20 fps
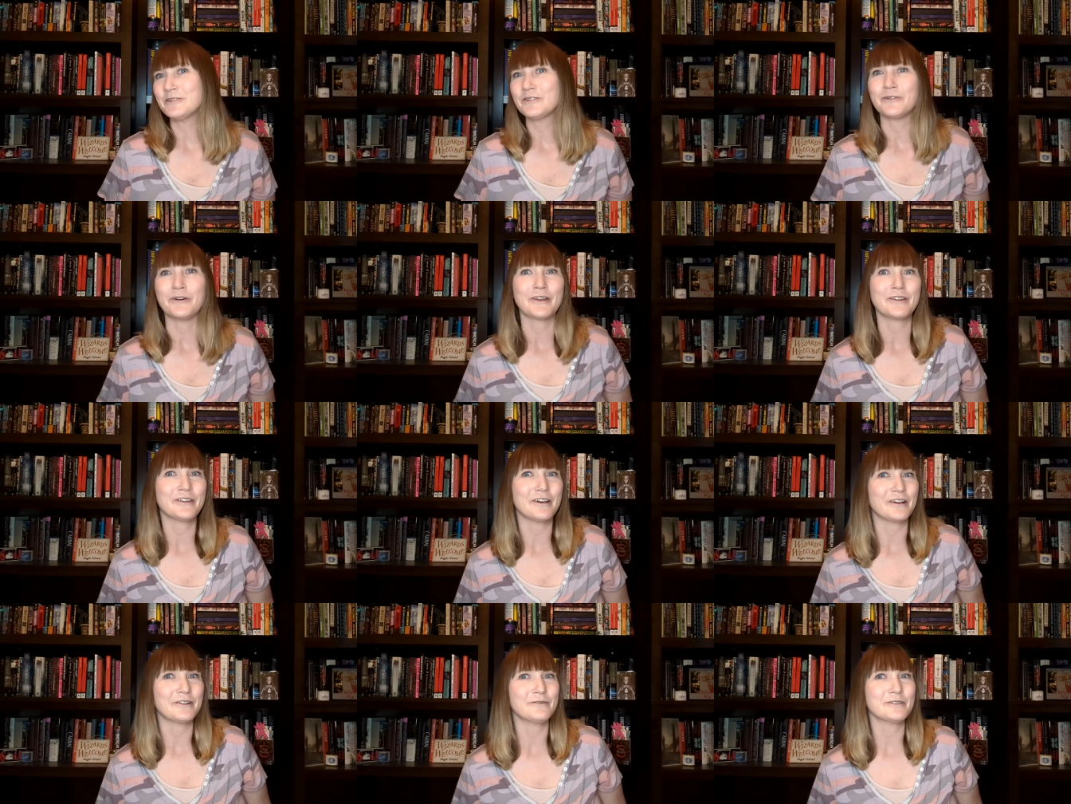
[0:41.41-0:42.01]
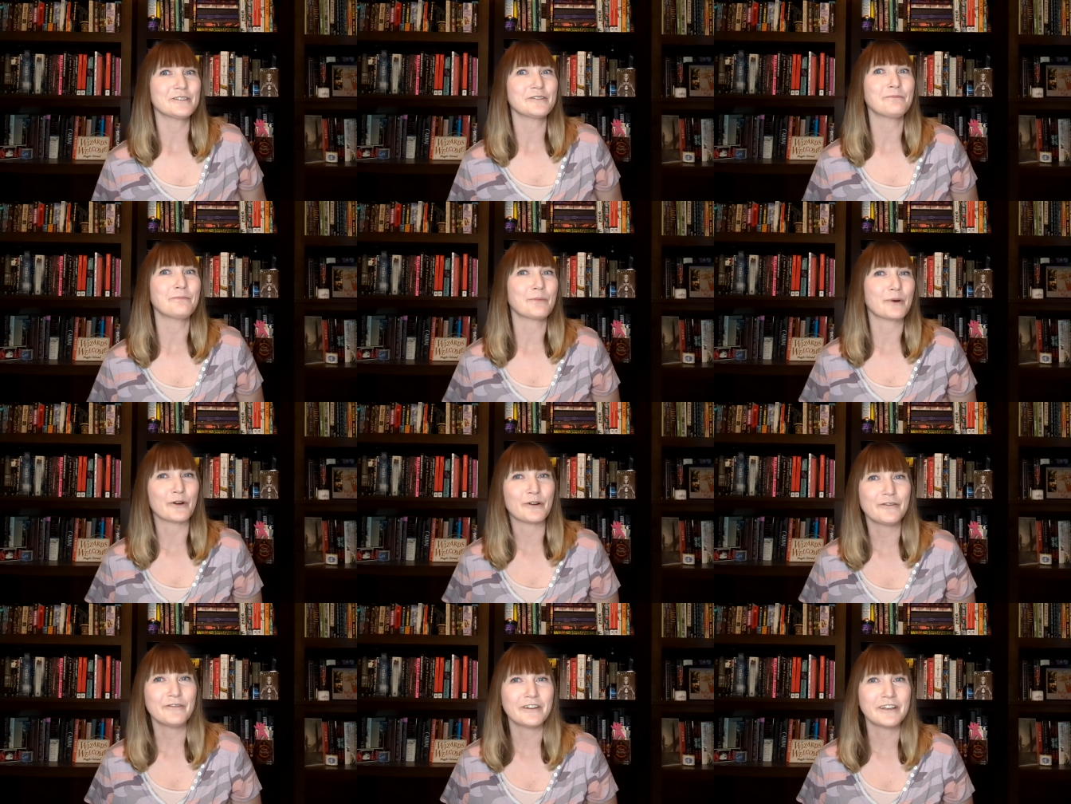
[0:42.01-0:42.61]
so I thought it was
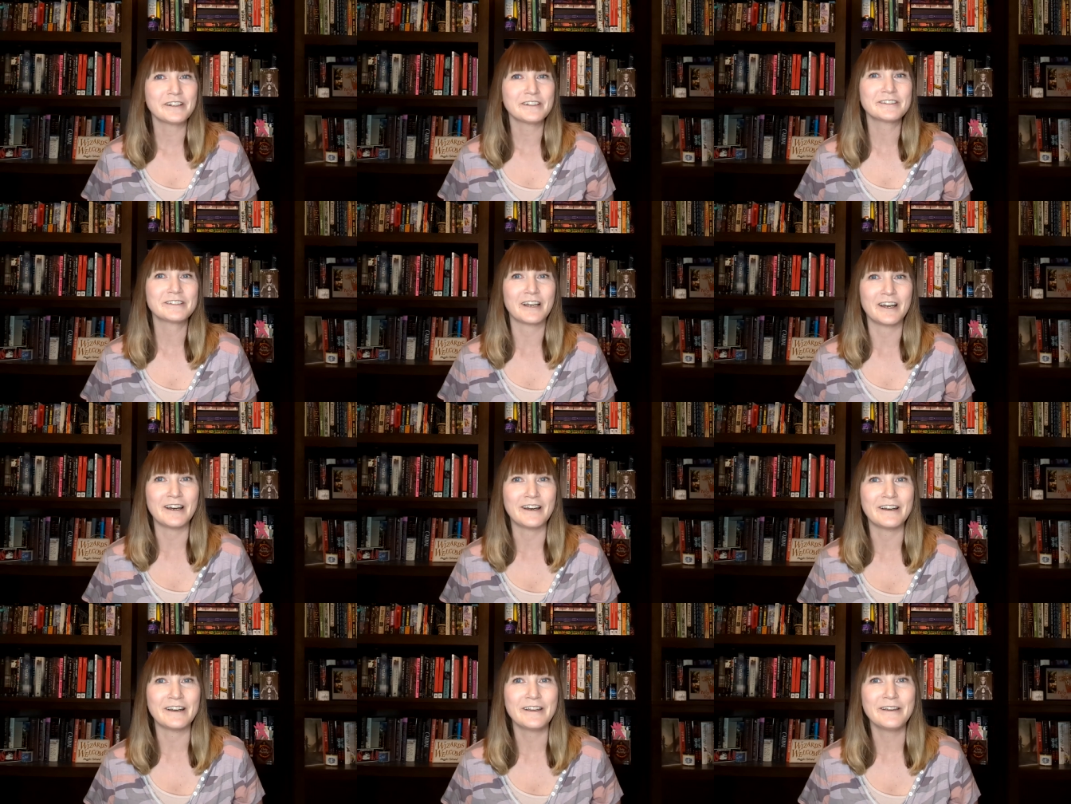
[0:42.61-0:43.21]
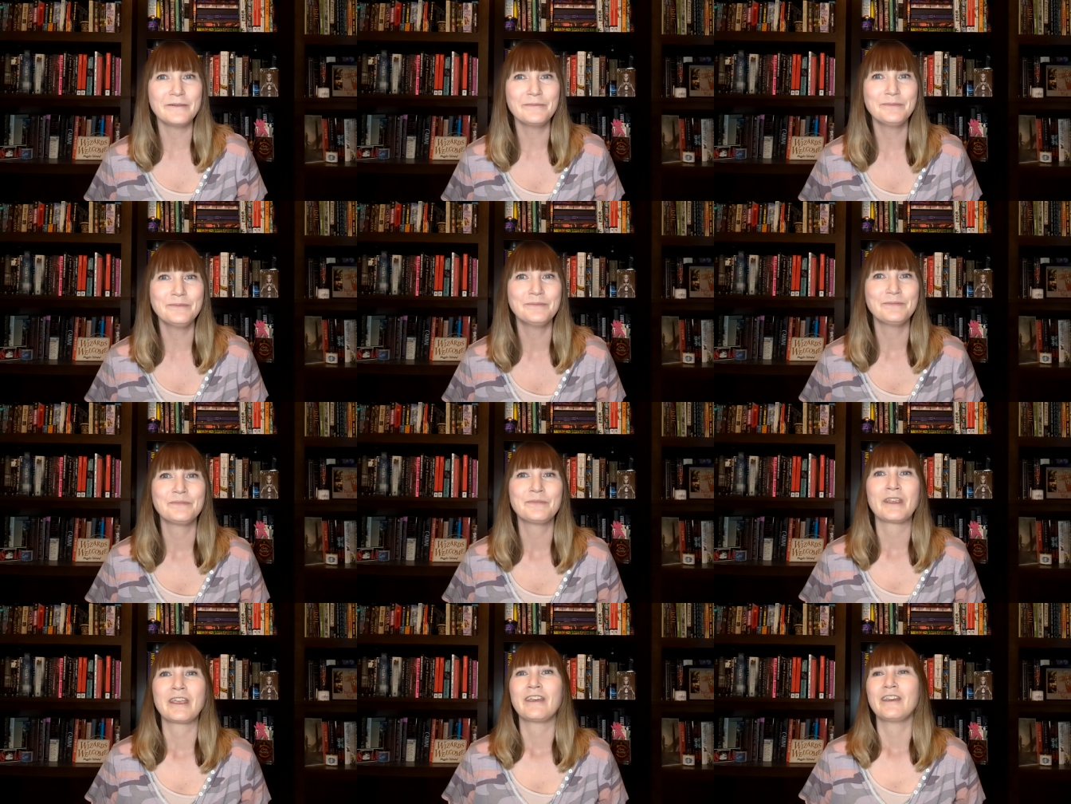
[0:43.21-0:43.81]
perfect time
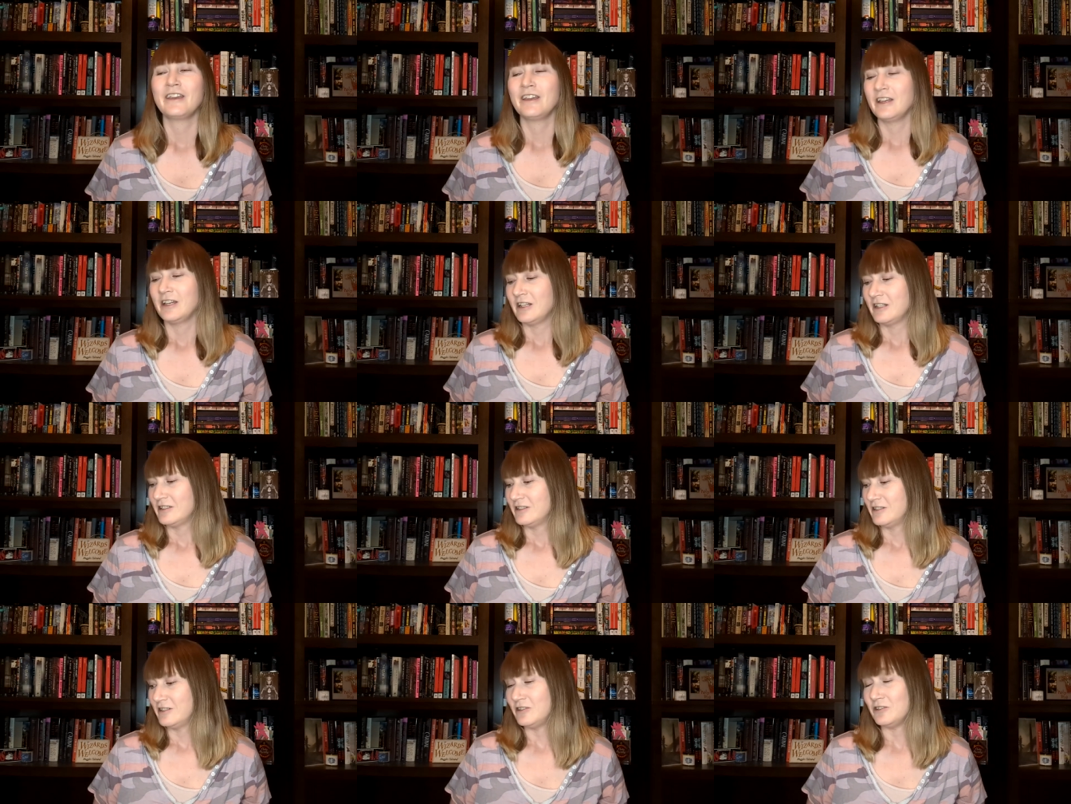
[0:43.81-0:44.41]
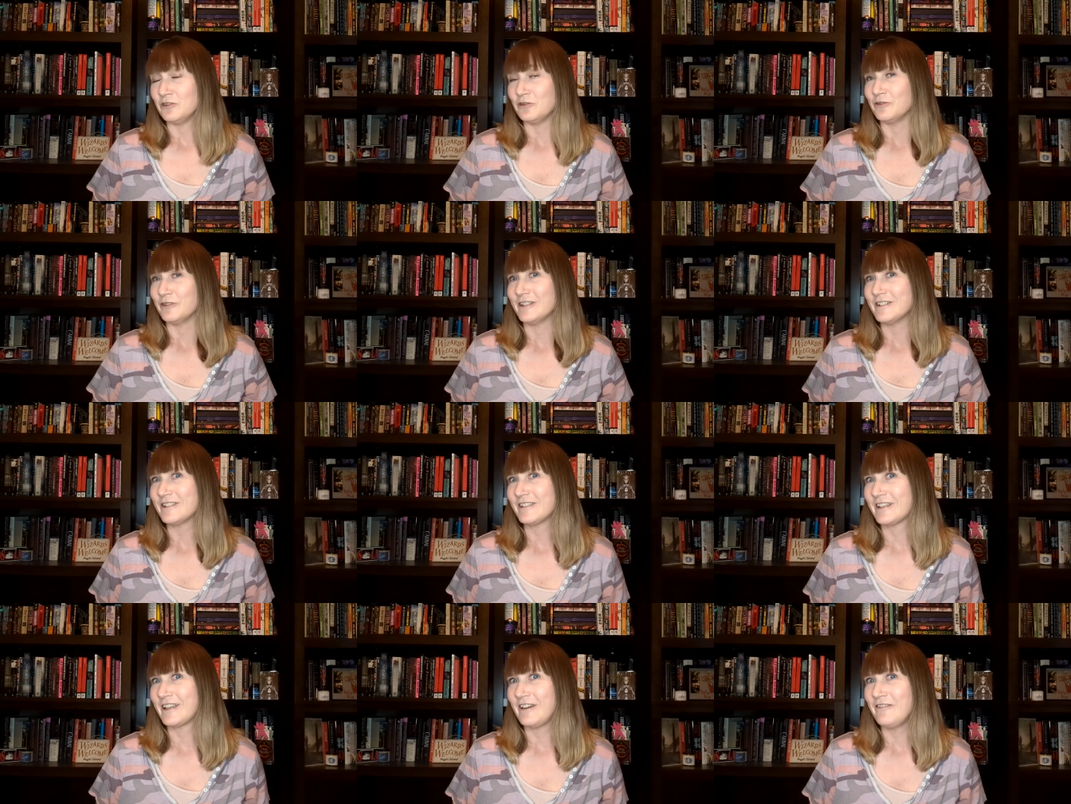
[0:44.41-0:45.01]
to do
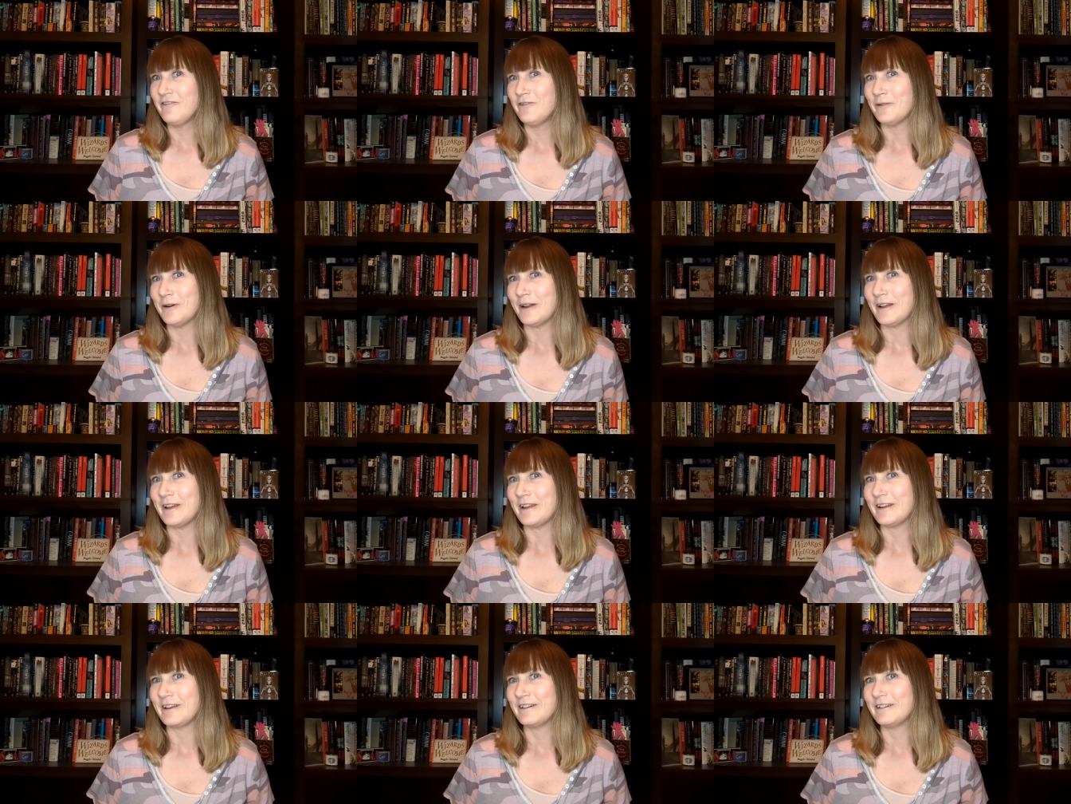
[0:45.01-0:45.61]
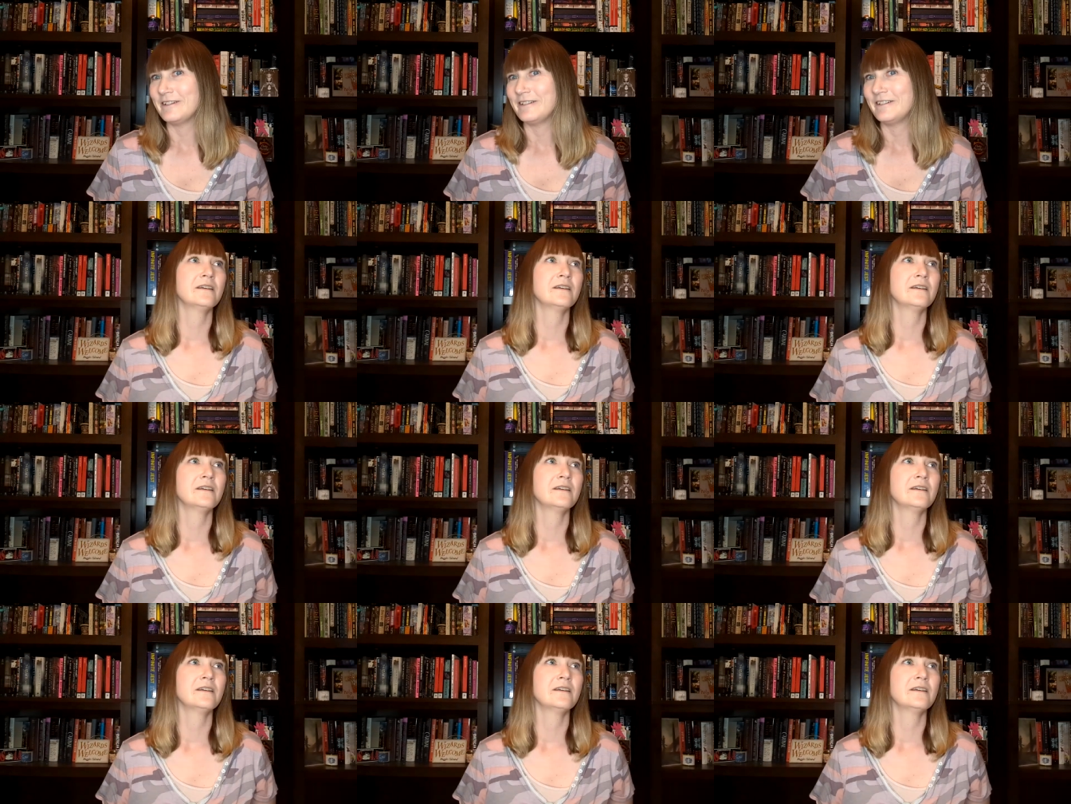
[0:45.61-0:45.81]
this giveaway.